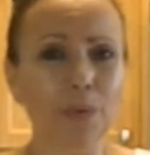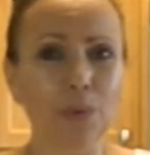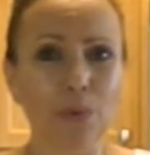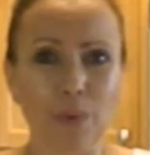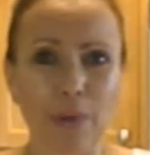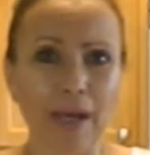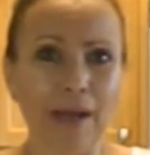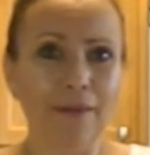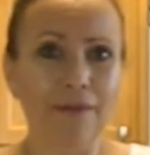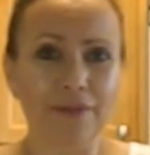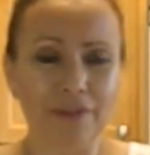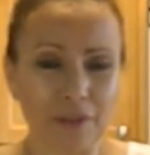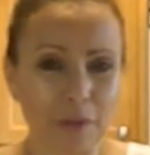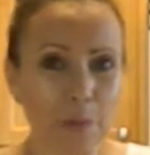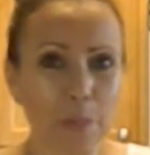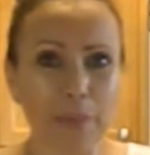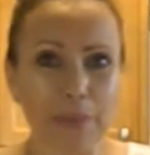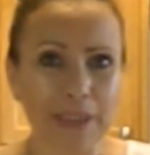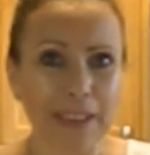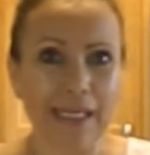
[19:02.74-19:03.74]
who have
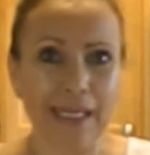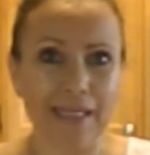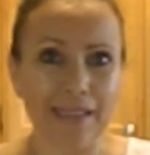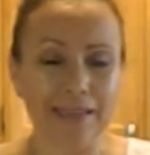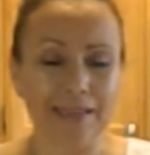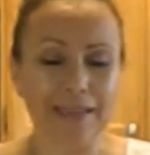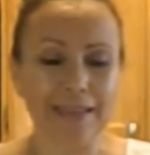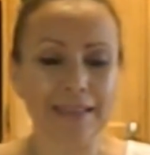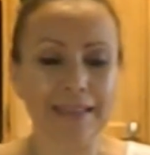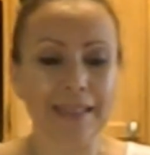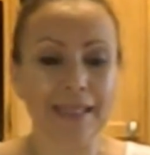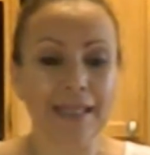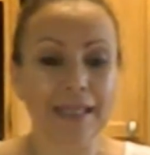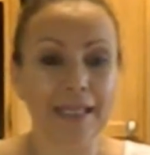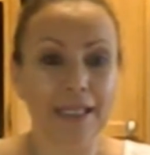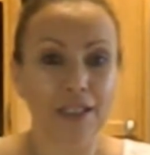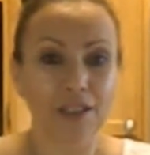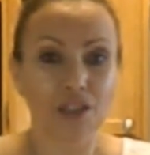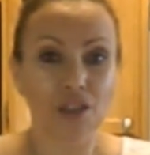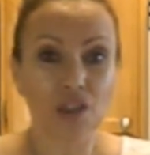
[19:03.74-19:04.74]
split ends.
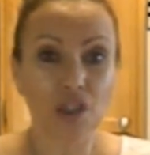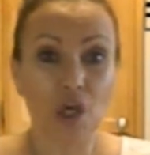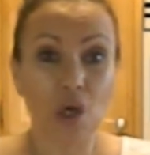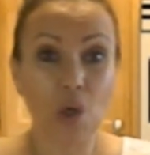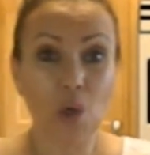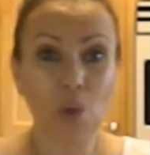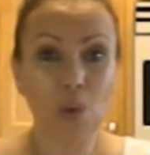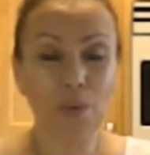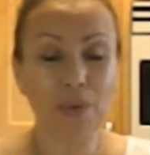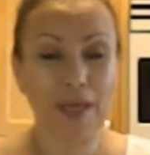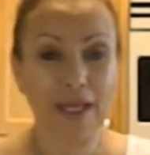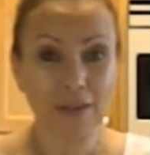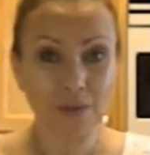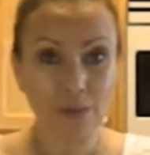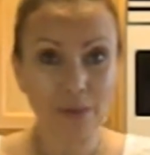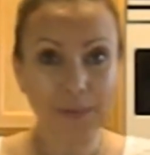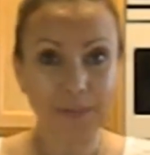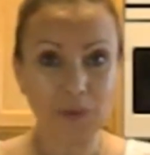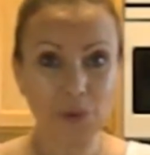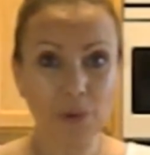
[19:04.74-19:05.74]
So that's what
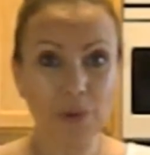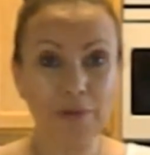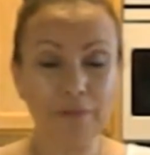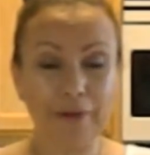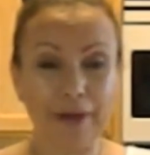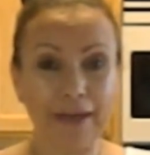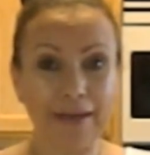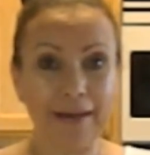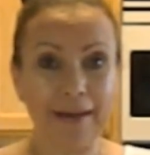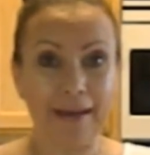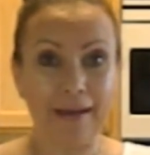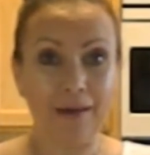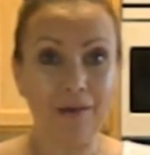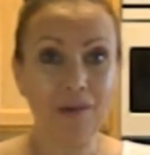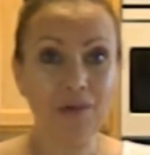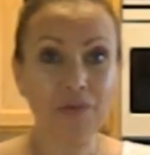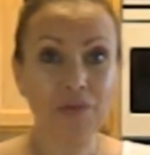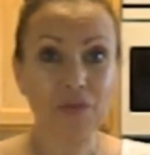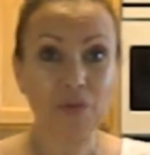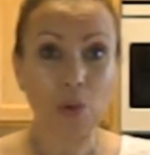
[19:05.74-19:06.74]
I'm doing right now.
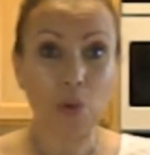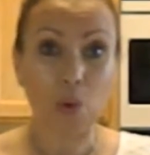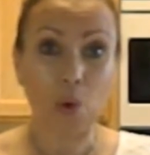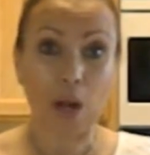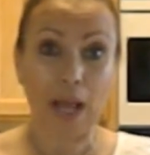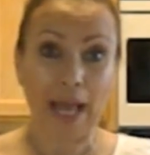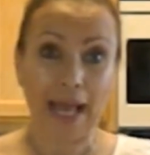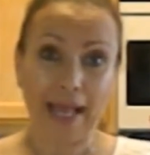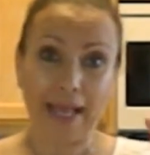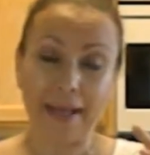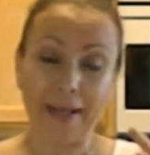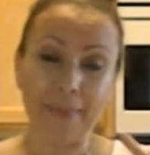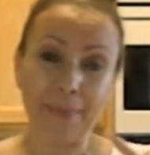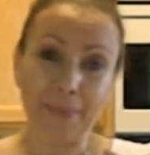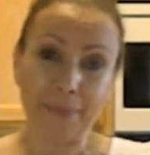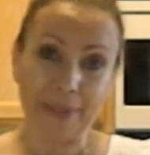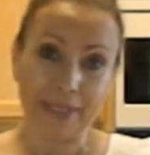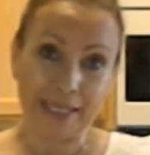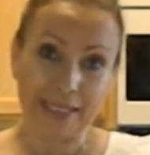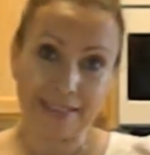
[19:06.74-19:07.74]
So
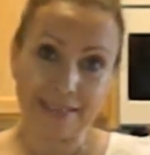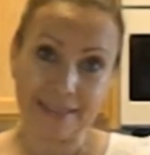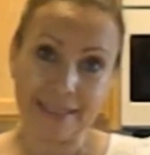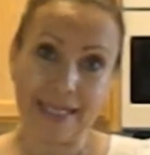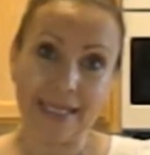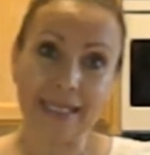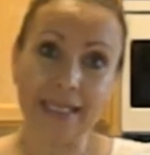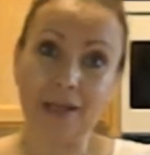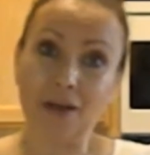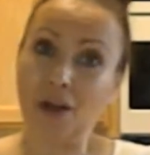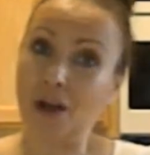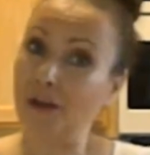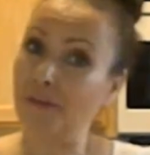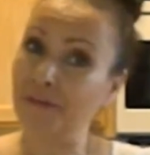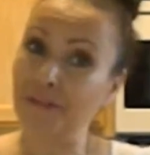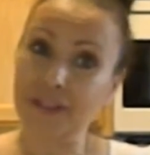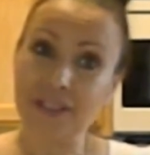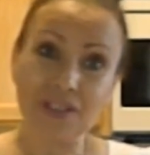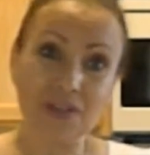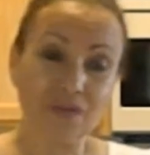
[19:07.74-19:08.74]
when I sign
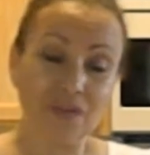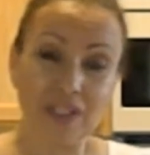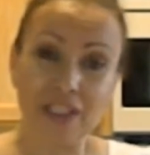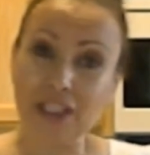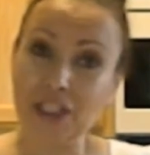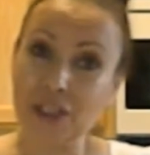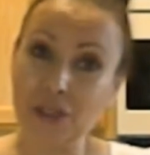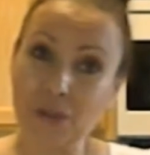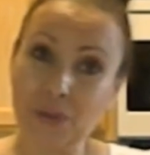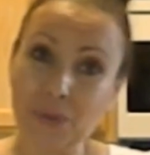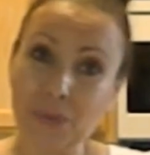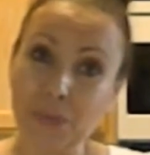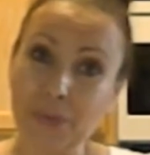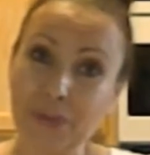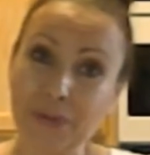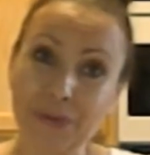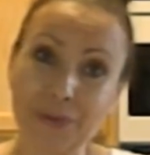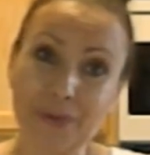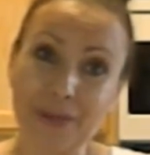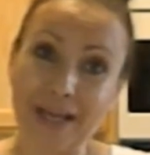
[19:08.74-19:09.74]
off this video
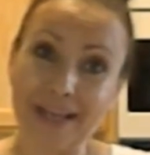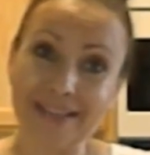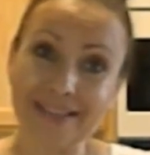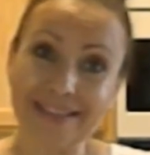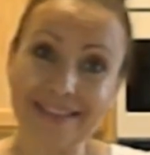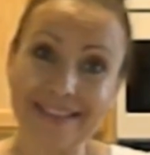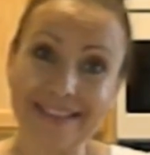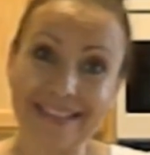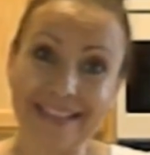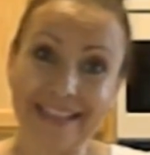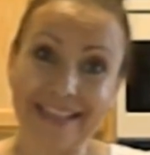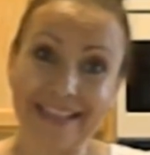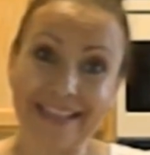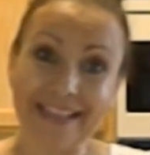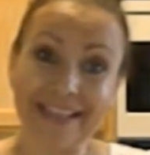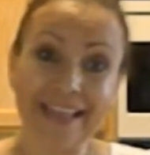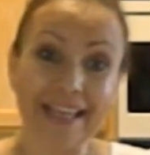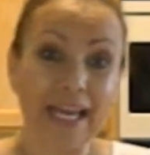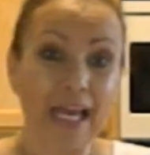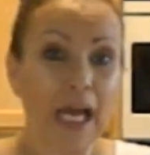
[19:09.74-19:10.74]
with you guys
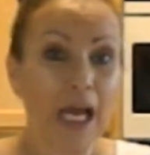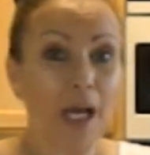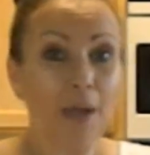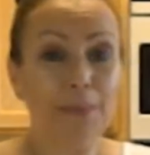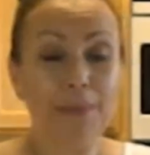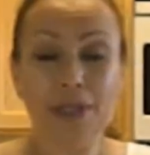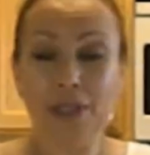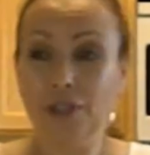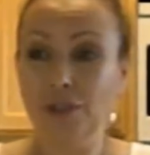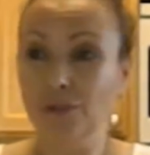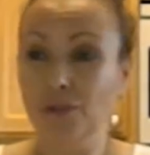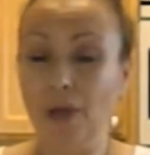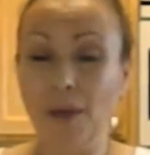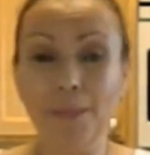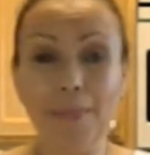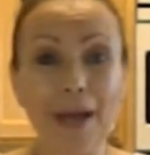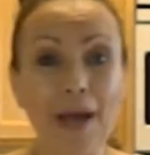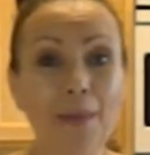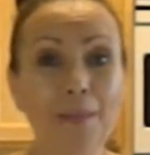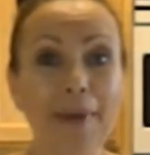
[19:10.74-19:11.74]
today, I'm going to go
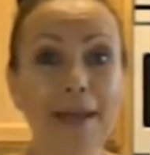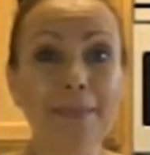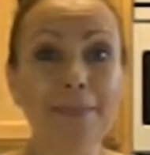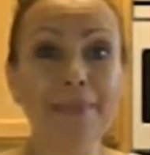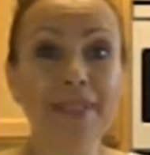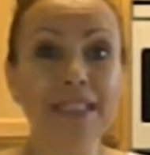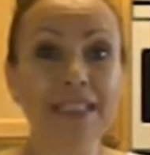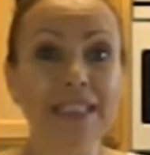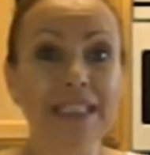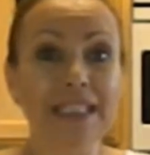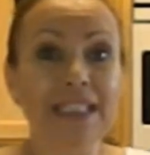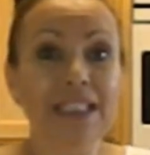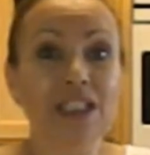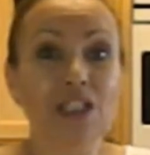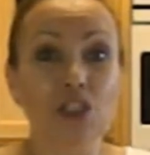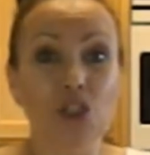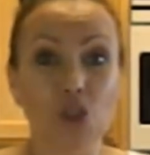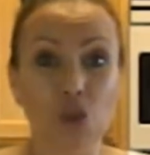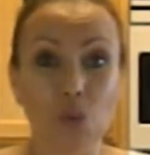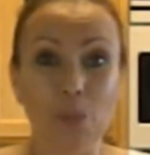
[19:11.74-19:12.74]
about my business,
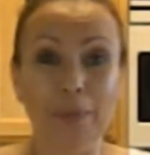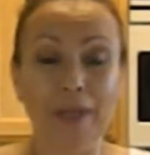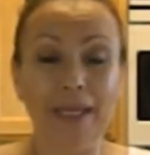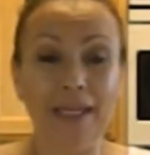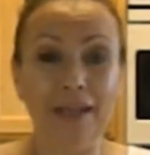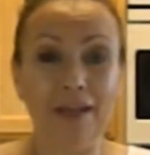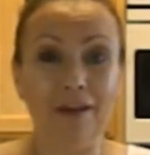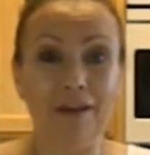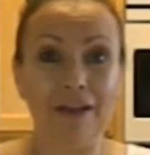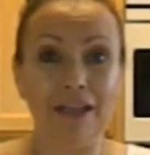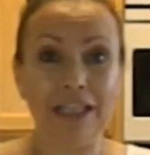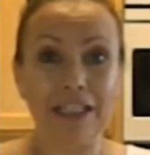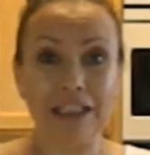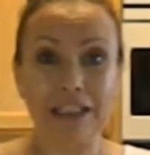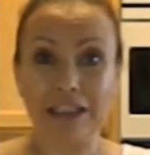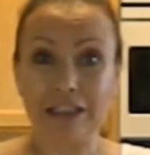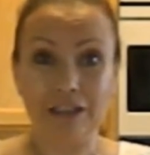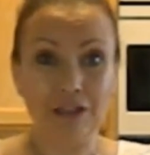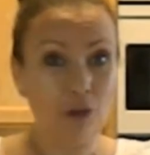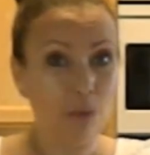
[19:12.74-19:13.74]
do my
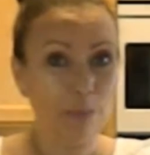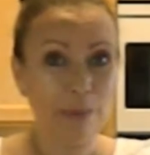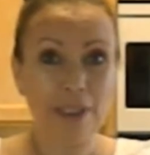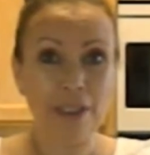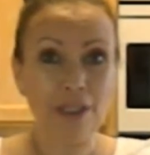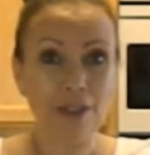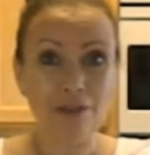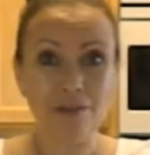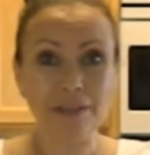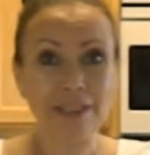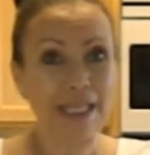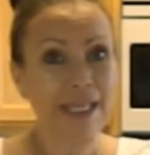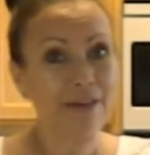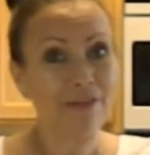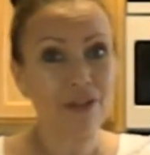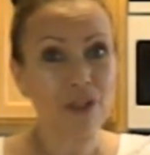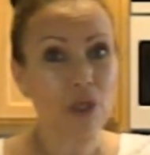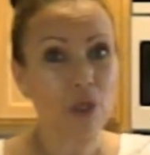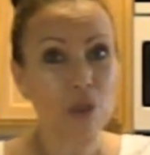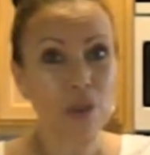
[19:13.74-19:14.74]
errands. Nobody knows I have
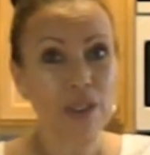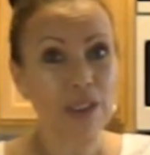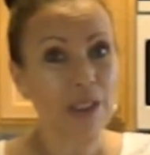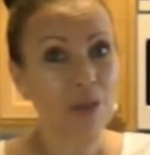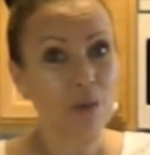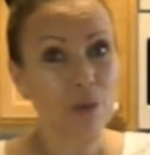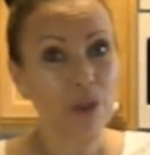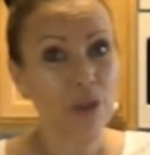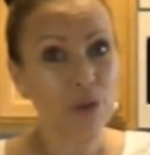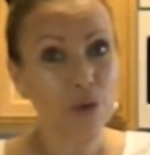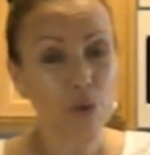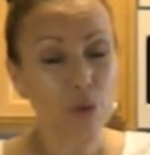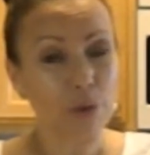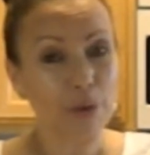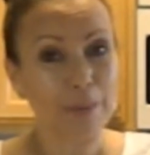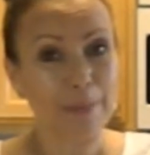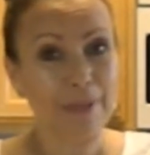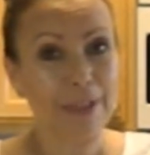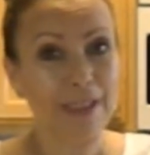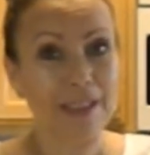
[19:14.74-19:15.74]
a coconut oil
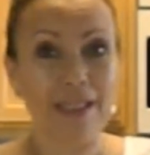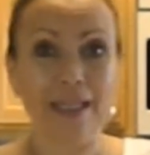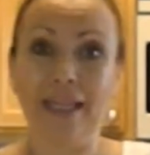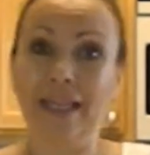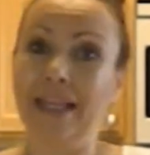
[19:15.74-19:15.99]
treatment.